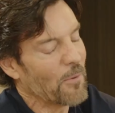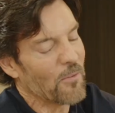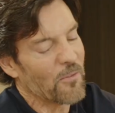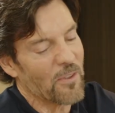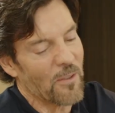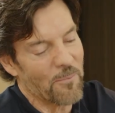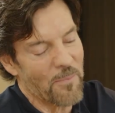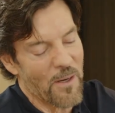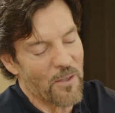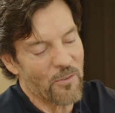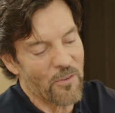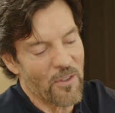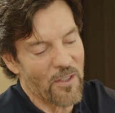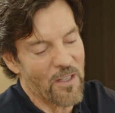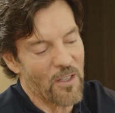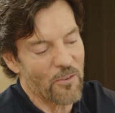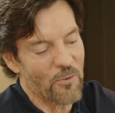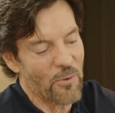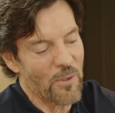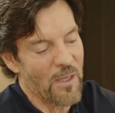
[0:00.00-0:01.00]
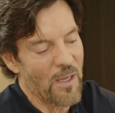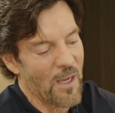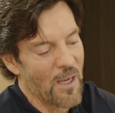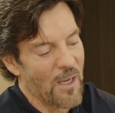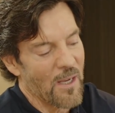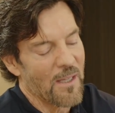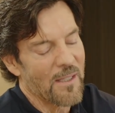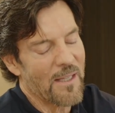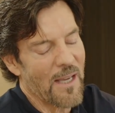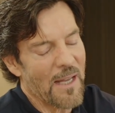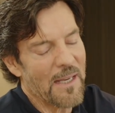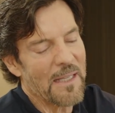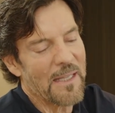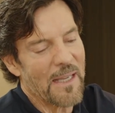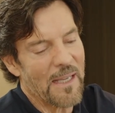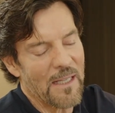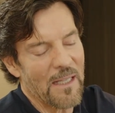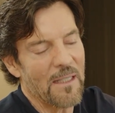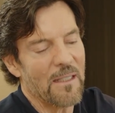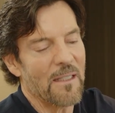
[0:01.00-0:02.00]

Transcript: in some parts of the country kind of get it,